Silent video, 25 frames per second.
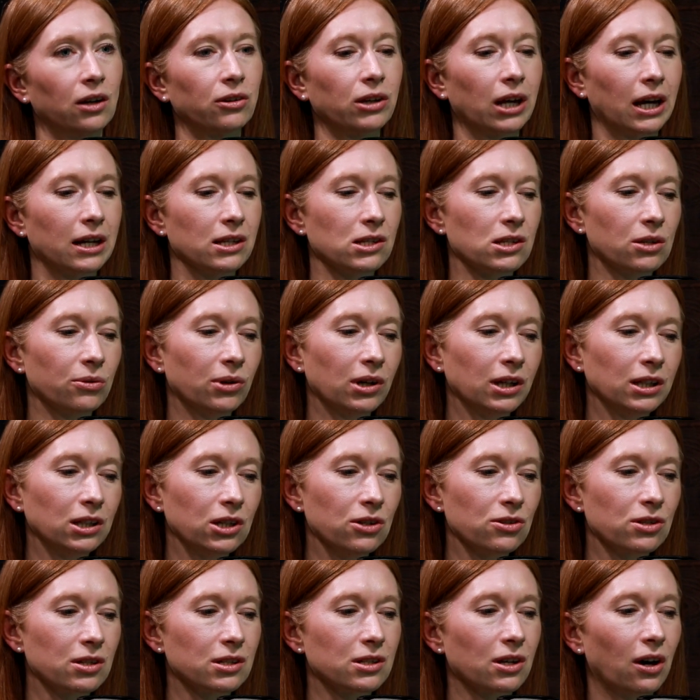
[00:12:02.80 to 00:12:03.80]
Okay, so I
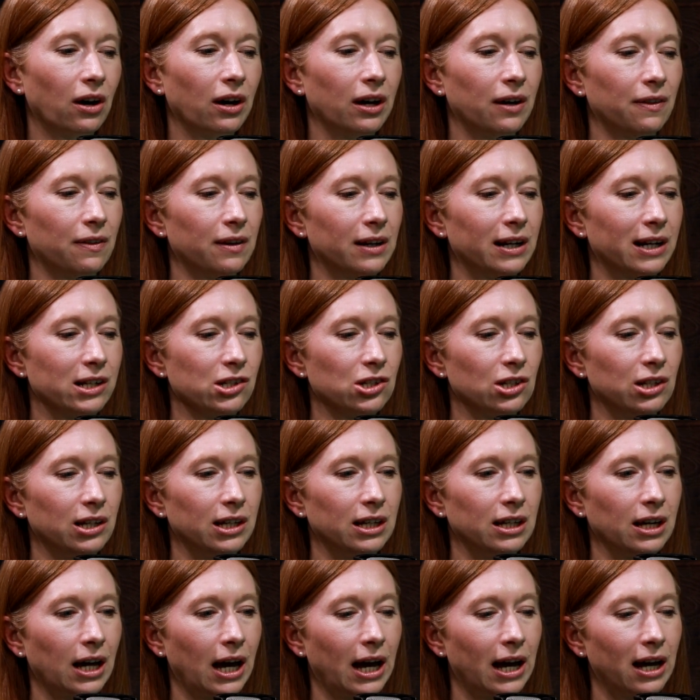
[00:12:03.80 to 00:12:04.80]
use a diet that
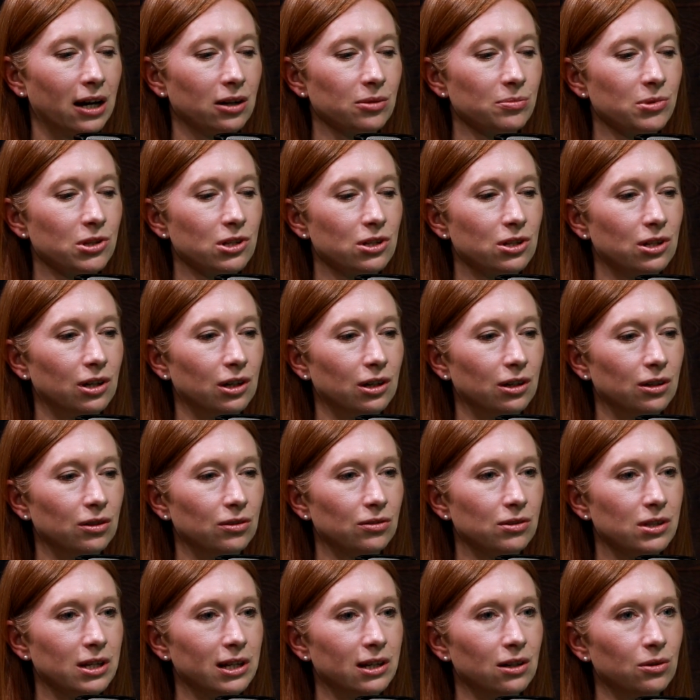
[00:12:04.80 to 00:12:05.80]
actually helps to
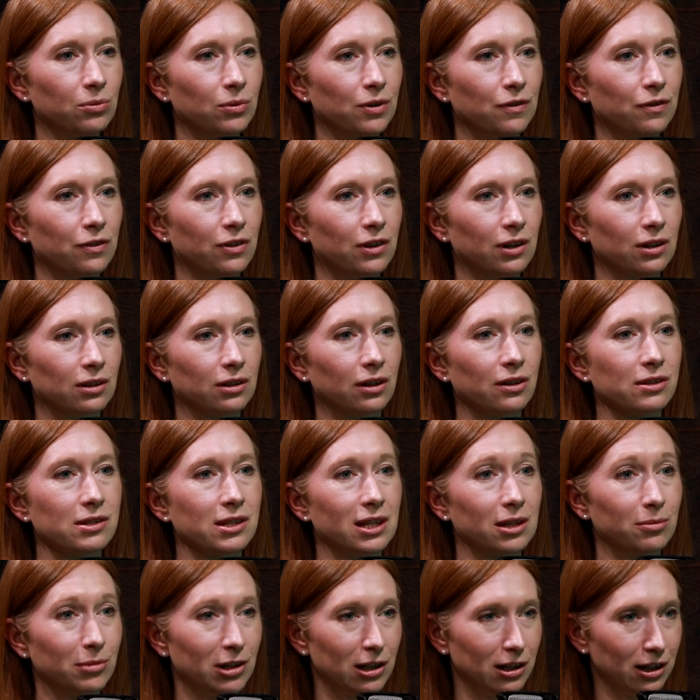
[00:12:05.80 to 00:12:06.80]
deal with the
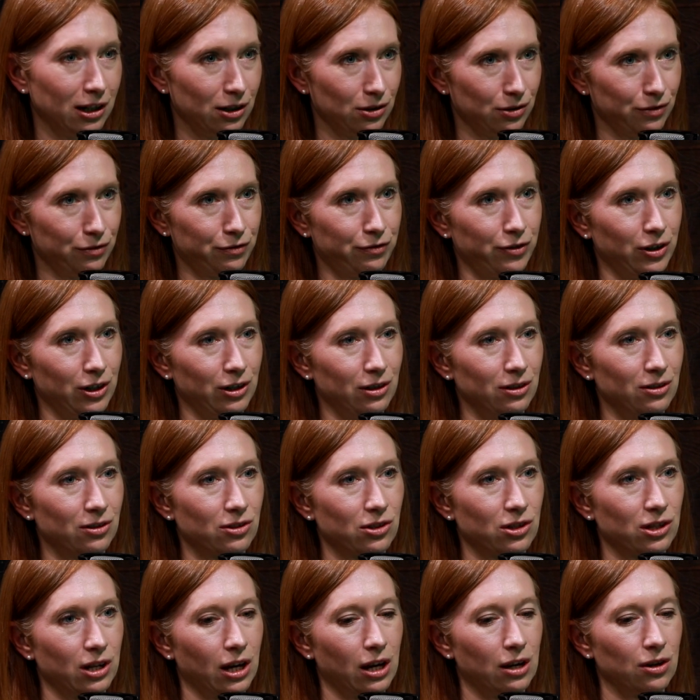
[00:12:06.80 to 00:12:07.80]
glycemic load of food.
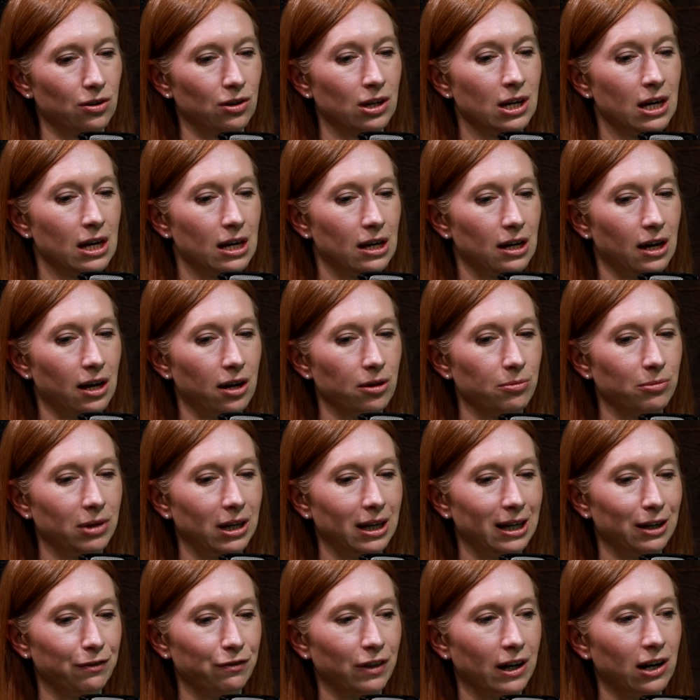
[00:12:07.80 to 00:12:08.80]
So
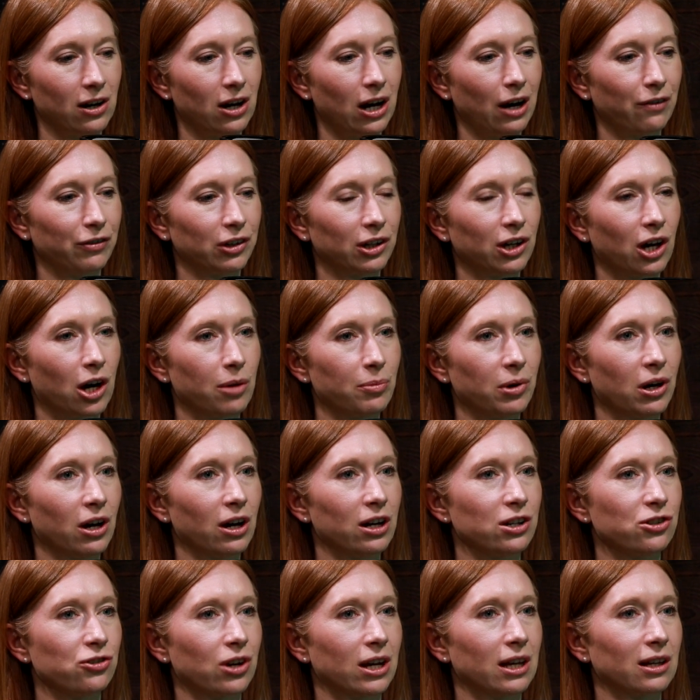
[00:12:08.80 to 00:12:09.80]
if they are having
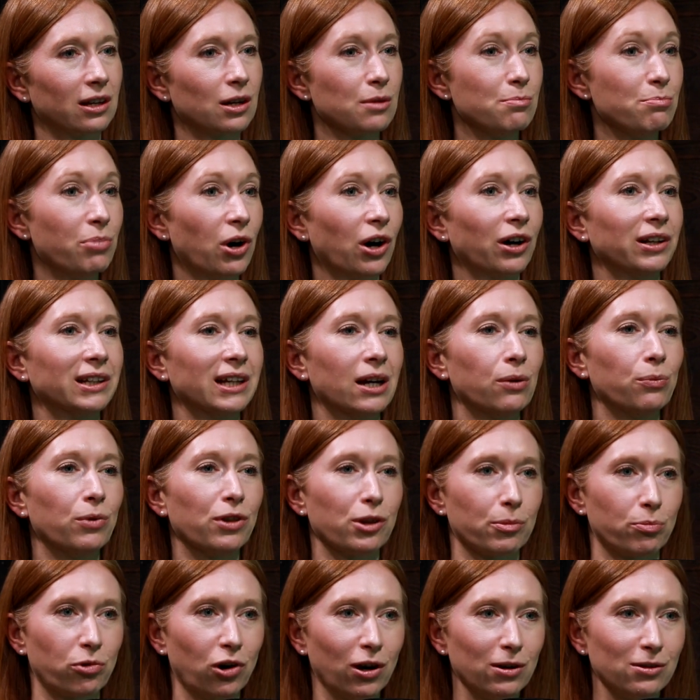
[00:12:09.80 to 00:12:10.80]
carbohydrate, combining it with
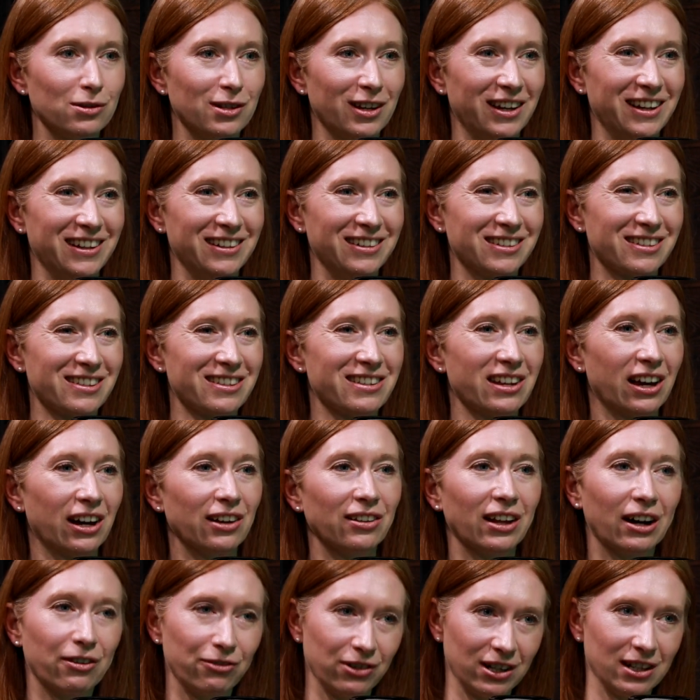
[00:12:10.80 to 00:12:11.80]
a protein, so
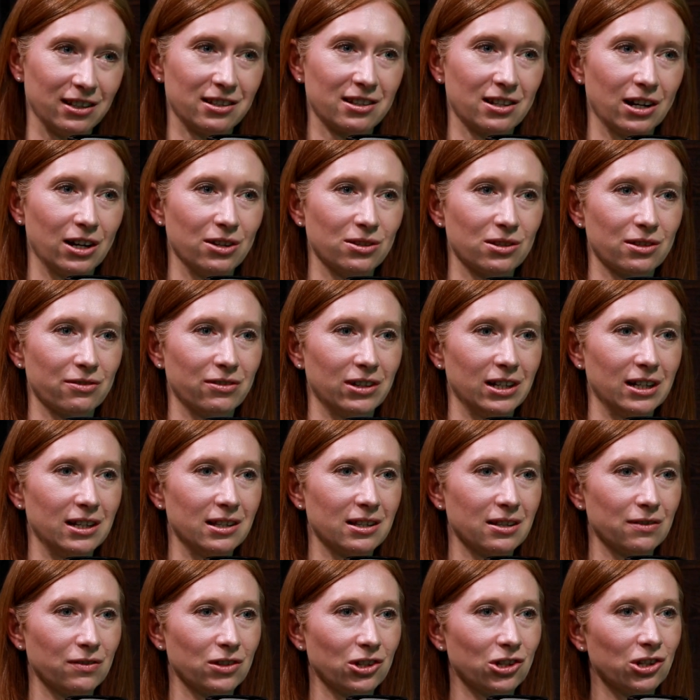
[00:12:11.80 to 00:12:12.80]
that really slows the
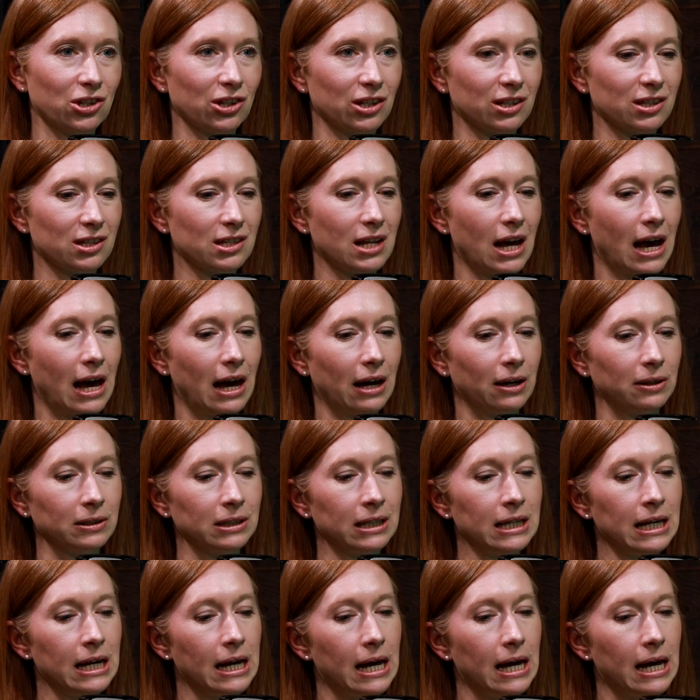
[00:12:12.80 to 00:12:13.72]
release of the sugars down.